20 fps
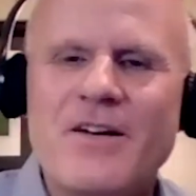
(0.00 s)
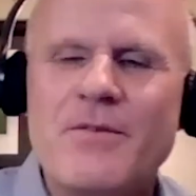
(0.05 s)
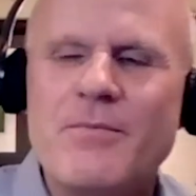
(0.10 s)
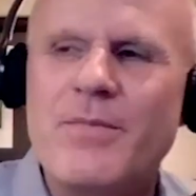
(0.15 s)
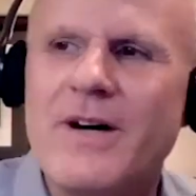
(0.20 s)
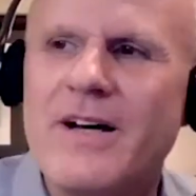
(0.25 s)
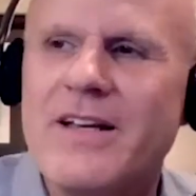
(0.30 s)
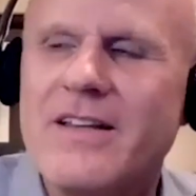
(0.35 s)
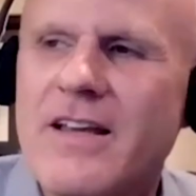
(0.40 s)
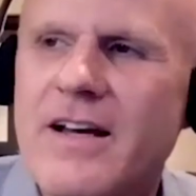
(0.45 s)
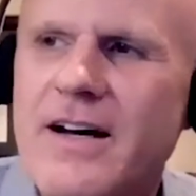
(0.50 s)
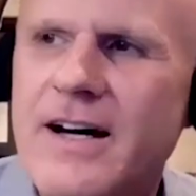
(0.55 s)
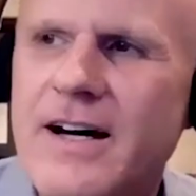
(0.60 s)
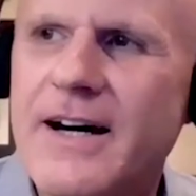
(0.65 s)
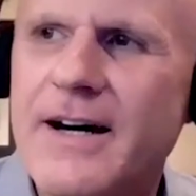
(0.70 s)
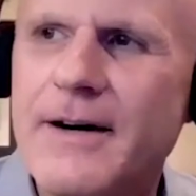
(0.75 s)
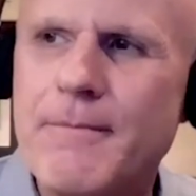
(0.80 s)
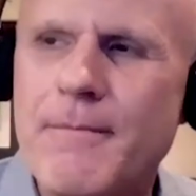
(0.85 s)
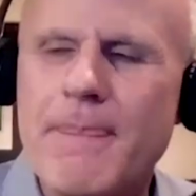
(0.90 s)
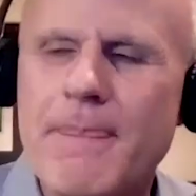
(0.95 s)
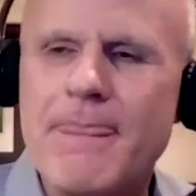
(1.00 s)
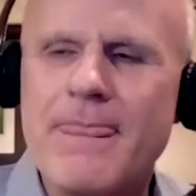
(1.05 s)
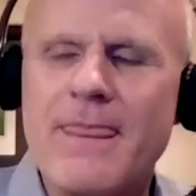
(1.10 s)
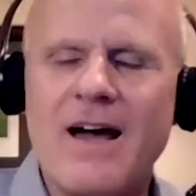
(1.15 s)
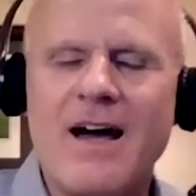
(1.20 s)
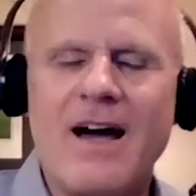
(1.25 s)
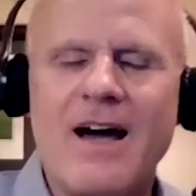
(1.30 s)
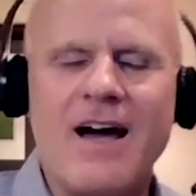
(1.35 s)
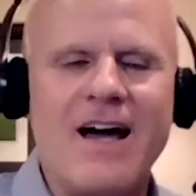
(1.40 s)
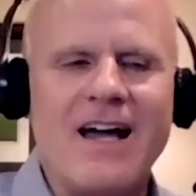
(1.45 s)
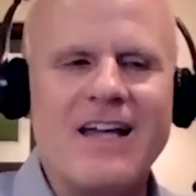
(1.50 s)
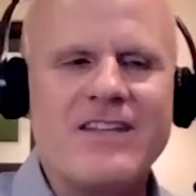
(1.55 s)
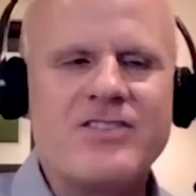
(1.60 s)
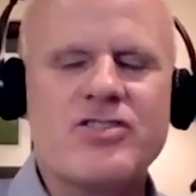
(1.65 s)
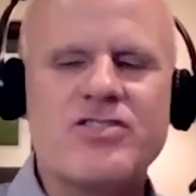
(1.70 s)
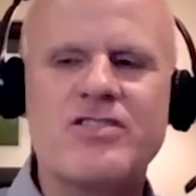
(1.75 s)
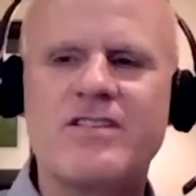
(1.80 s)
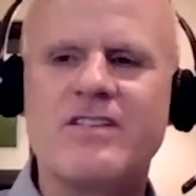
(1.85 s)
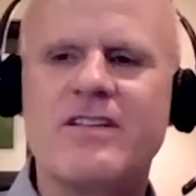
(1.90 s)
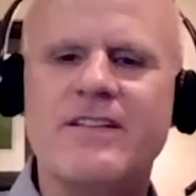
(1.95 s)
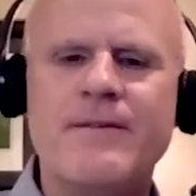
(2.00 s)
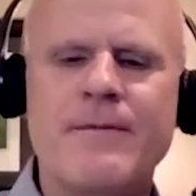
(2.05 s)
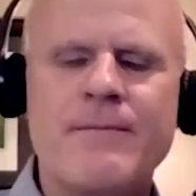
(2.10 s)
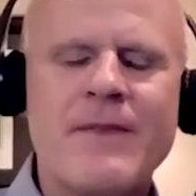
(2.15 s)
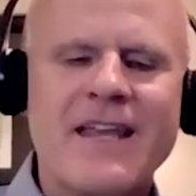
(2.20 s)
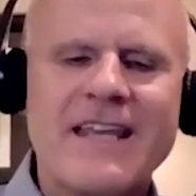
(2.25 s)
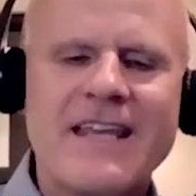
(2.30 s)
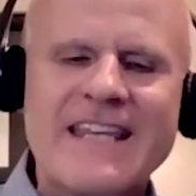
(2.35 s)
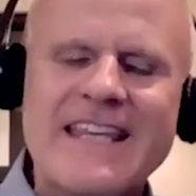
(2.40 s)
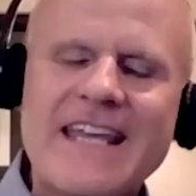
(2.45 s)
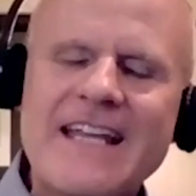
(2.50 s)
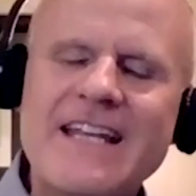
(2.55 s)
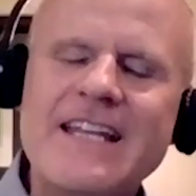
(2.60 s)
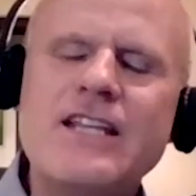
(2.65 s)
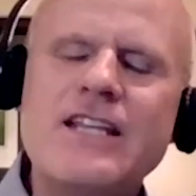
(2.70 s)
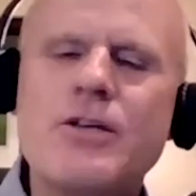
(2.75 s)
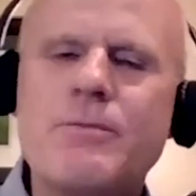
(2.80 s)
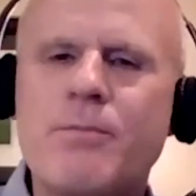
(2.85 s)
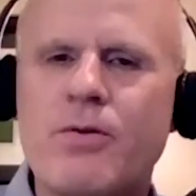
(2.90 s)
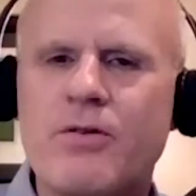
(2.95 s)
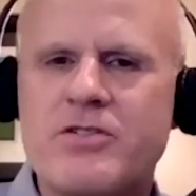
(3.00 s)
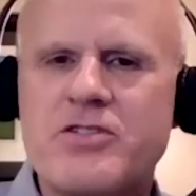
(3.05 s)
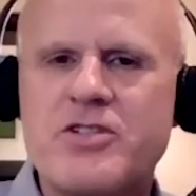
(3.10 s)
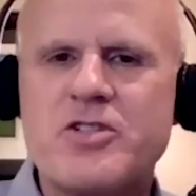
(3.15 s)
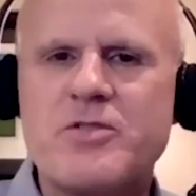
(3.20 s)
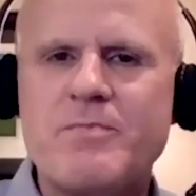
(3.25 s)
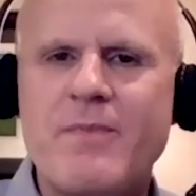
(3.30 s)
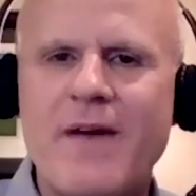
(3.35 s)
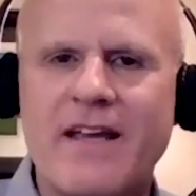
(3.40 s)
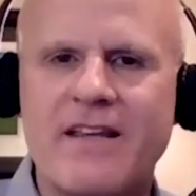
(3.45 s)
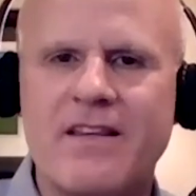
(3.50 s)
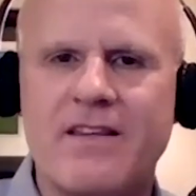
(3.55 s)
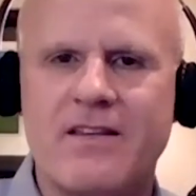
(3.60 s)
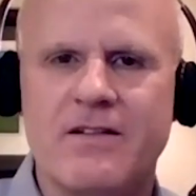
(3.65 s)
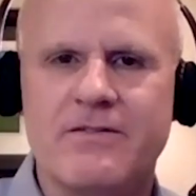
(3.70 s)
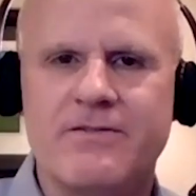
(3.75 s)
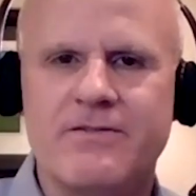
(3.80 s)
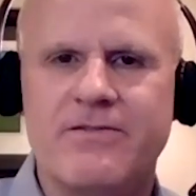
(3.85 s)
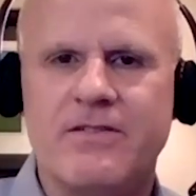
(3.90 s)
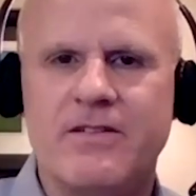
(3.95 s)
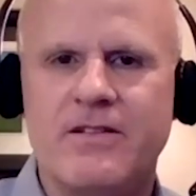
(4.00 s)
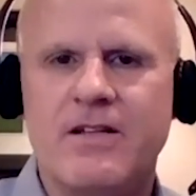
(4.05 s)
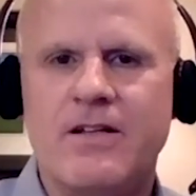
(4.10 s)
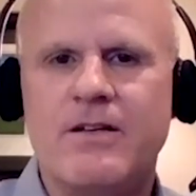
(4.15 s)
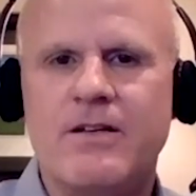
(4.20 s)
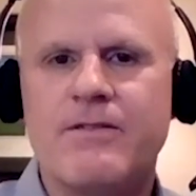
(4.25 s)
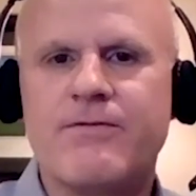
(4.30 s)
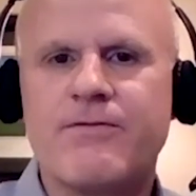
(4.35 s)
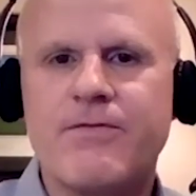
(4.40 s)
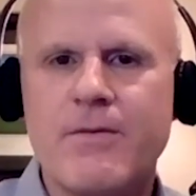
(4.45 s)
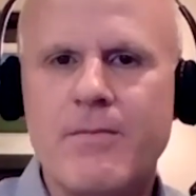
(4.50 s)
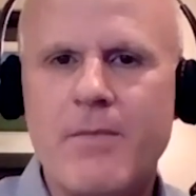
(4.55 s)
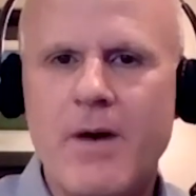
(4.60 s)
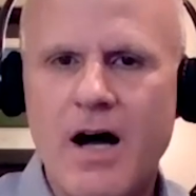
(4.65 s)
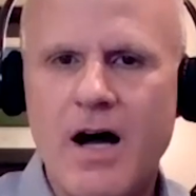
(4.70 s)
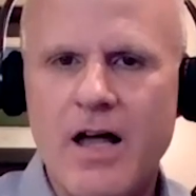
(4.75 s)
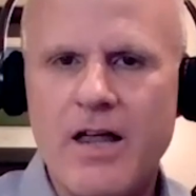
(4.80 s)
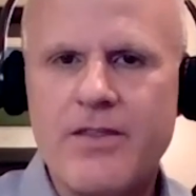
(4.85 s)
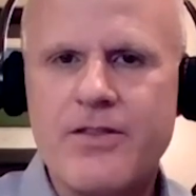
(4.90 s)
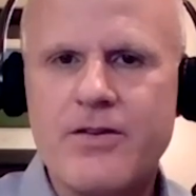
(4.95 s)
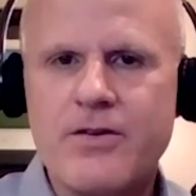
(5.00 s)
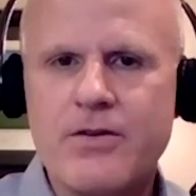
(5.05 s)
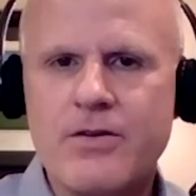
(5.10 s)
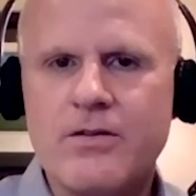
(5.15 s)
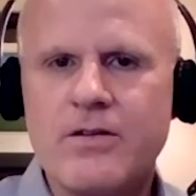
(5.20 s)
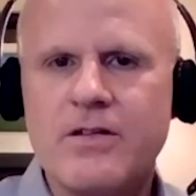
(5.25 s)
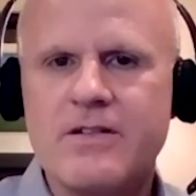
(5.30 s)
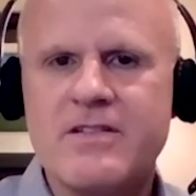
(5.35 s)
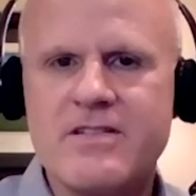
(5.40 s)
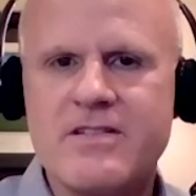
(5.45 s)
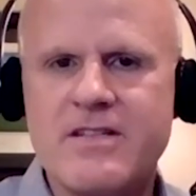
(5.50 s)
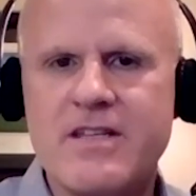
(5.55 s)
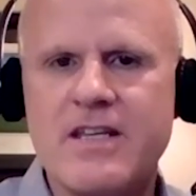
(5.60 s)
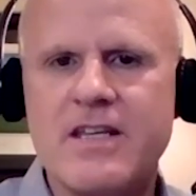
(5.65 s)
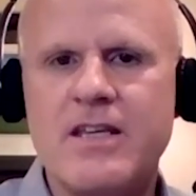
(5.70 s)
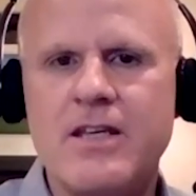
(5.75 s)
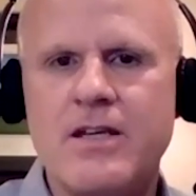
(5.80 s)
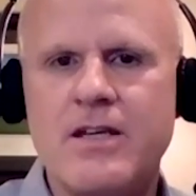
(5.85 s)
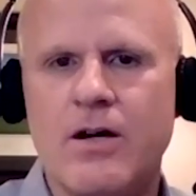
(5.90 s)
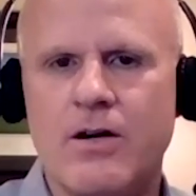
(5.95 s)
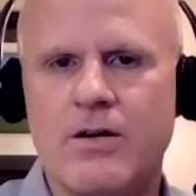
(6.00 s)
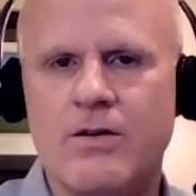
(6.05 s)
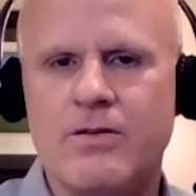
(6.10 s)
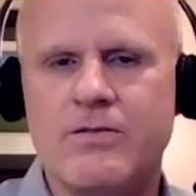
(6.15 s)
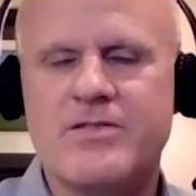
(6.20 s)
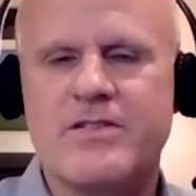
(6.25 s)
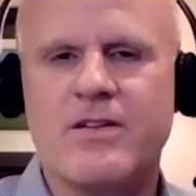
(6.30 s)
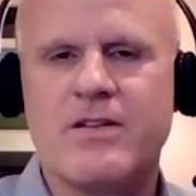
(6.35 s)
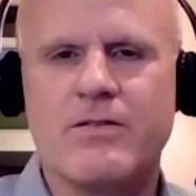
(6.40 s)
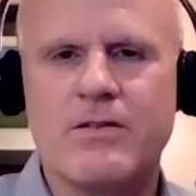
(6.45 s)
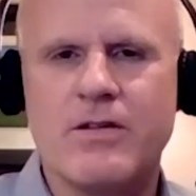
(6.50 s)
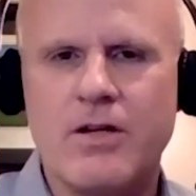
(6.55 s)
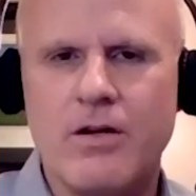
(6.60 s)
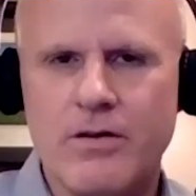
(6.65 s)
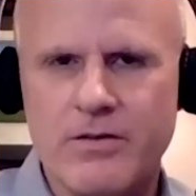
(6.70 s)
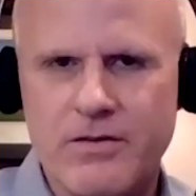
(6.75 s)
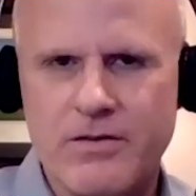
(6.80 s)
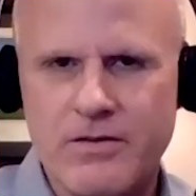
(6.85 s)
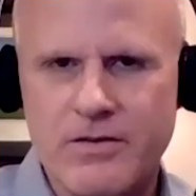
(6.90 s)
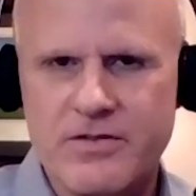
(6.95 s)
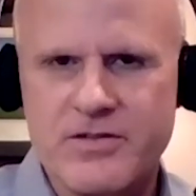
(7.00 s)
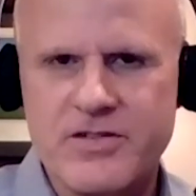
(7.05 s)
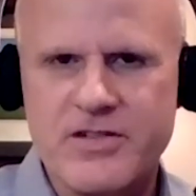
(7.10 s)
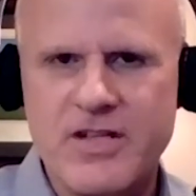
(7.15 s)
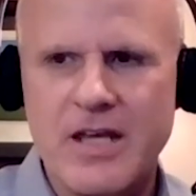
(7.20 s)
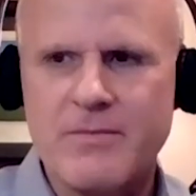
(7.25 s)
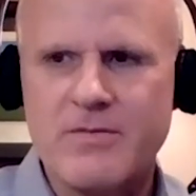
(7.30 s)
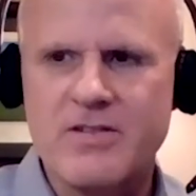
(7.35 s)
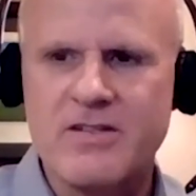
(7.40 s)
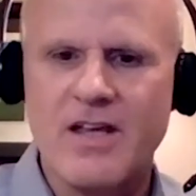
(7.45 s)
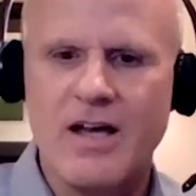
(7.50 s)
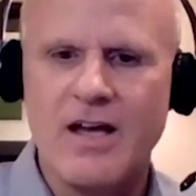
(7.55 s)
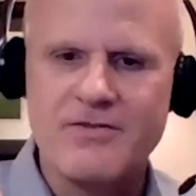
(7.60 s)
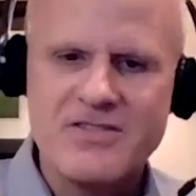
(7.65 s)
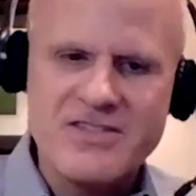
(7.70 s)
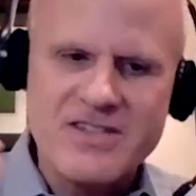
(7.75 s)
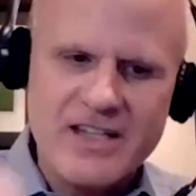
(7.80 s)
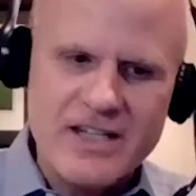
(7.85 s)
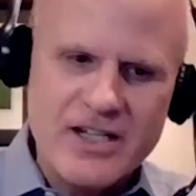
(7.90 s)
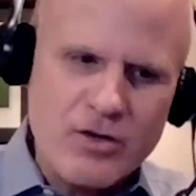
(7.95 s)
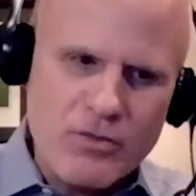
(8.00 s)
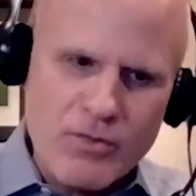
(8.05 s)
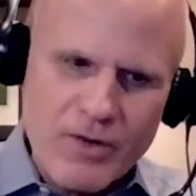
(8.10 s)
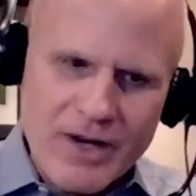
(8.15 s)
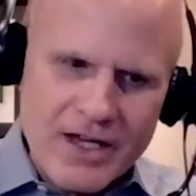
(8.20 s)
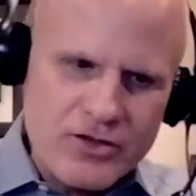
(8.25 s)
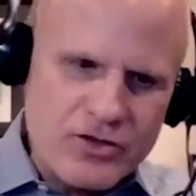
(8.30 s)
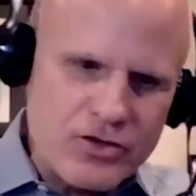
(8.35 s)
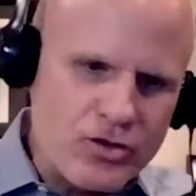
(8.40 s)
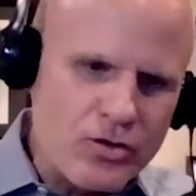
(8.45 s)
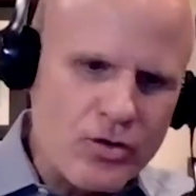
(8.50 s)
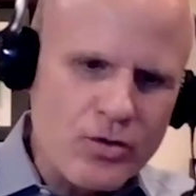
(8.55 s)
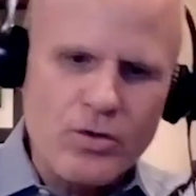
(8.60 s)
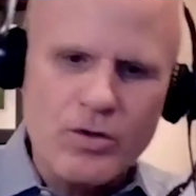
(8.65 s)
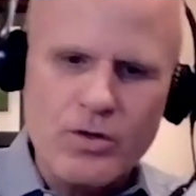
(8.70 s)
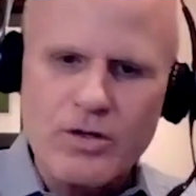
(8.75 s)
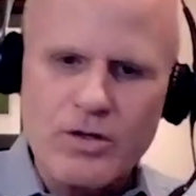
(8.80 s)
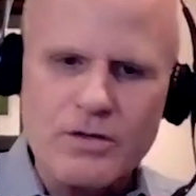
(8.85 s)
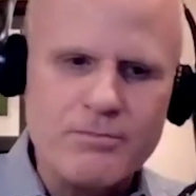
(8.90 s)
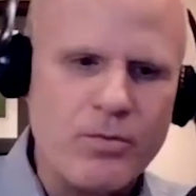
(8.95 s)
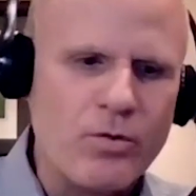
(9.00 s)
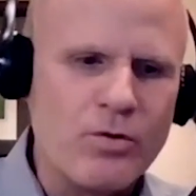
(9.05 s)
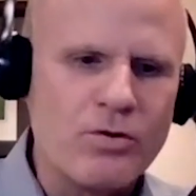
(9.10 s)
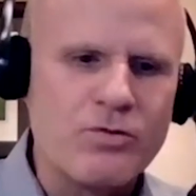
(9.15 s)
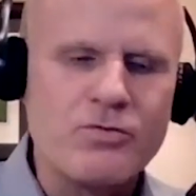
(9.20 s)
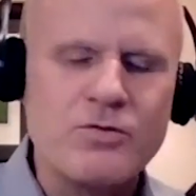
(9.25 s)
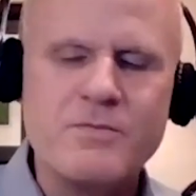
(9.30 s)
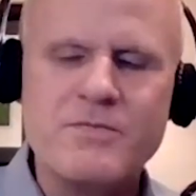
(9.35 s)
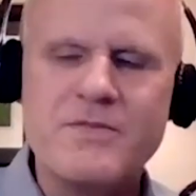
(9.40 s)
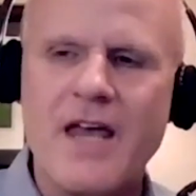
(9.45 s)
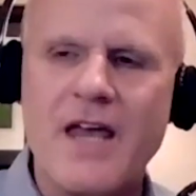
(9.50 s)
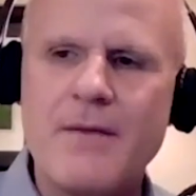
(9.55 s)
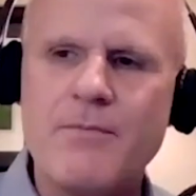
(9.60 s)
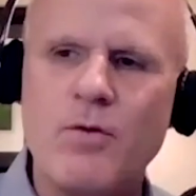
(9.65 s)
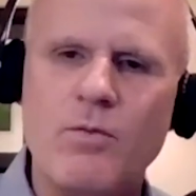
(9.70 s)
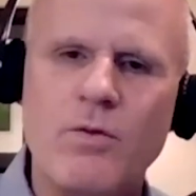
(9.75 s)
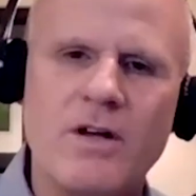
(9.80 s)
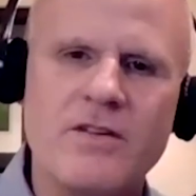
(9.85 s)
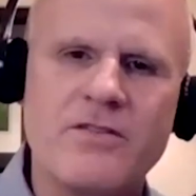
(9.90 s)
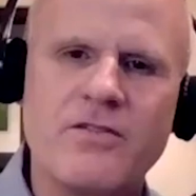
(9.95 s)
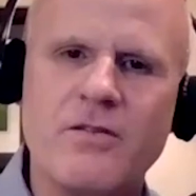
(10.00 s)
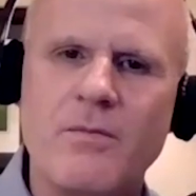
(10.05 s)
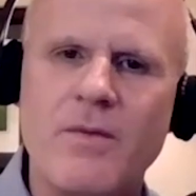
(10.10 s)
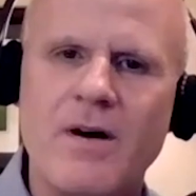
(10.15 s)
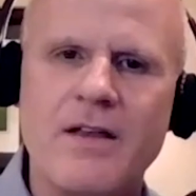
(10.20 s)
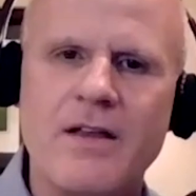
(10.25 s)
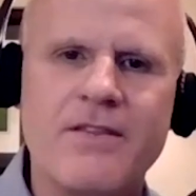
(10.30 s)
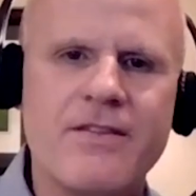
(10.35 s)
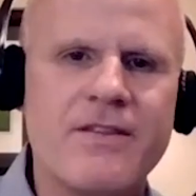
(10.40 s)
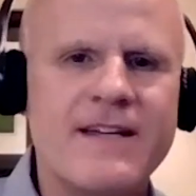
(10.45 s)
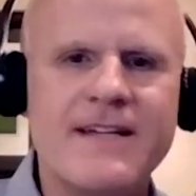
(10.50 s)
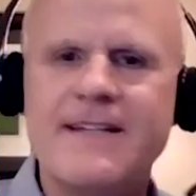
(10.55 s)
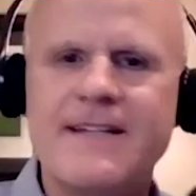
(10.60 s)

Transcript: But um, I, I just getting the perspective from other CEOs that are going through their same stuff, sitting around your boardroom table once a month.